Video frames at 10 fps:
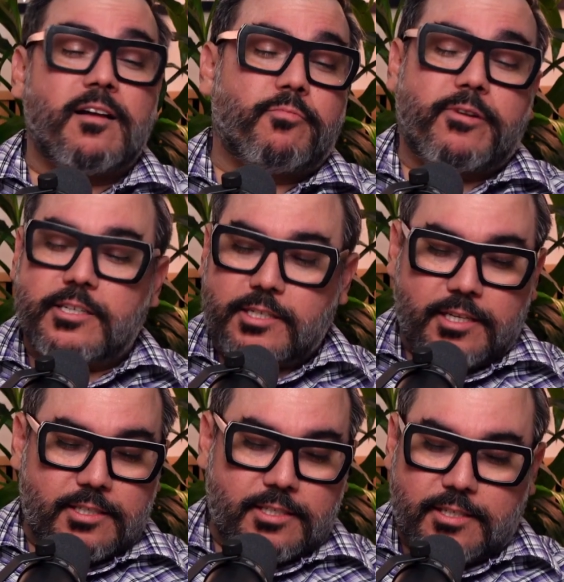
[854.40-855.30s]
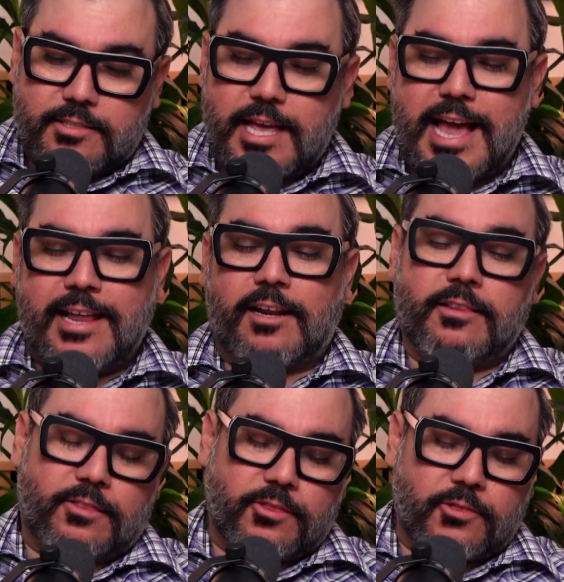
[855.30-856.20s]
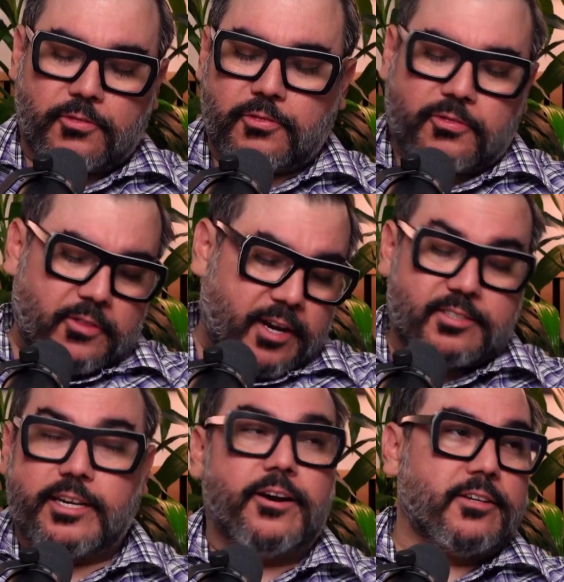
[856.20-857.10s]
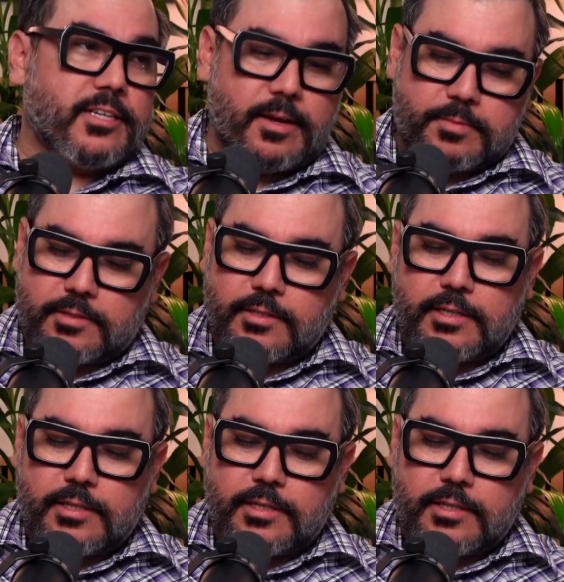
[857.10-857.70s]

of prejudices and a lot of stereotypes.